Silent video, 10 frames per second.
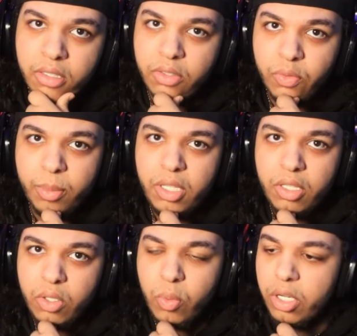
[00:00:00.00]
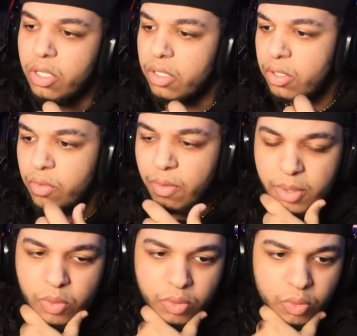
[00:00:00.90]
You feel me? You want it? You feel me?
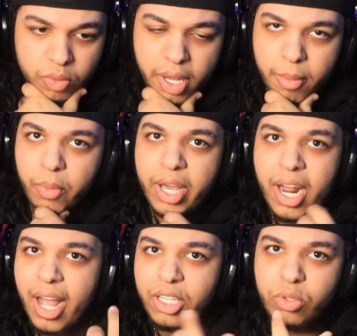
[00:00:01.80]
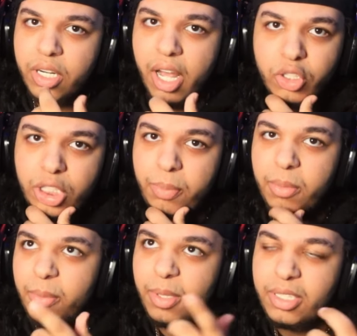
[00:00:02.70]
Yeah, bro. We got to add you to the
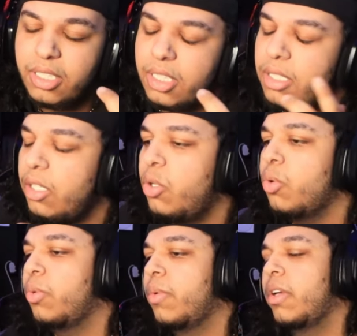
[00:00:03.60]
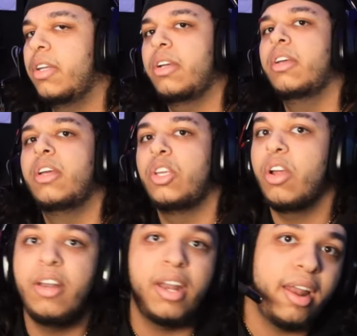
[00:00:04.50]
LGBTQ. You're
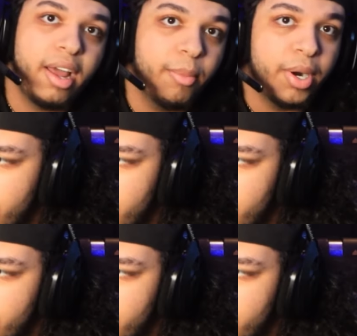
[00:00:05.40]
in that now, bro.